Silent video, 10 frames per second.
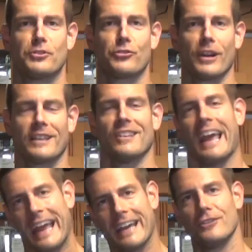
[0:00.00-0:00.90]
strict
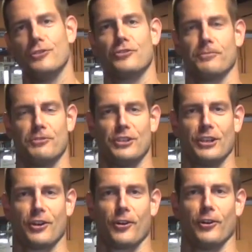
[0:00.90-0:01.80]
and do some
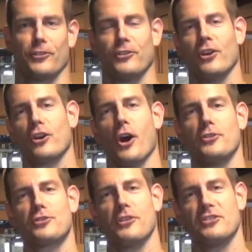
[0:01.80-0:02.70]
cheat curls.
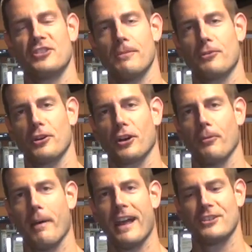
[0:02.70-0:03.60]
Coach Chris, Team Critical
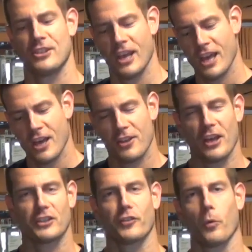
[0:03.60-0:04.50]
Bench,
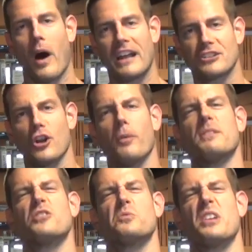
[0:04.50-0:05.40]
thanks for watching. Hope
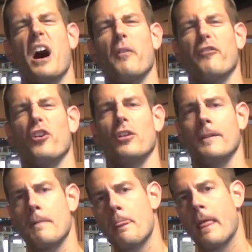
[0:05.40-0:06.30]
this was
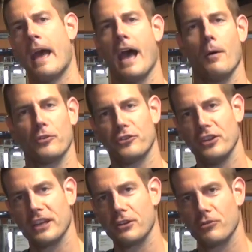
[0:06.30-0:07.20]
helpful, and we'll
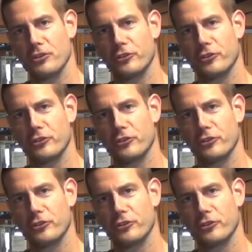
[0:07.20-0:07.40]
see you again real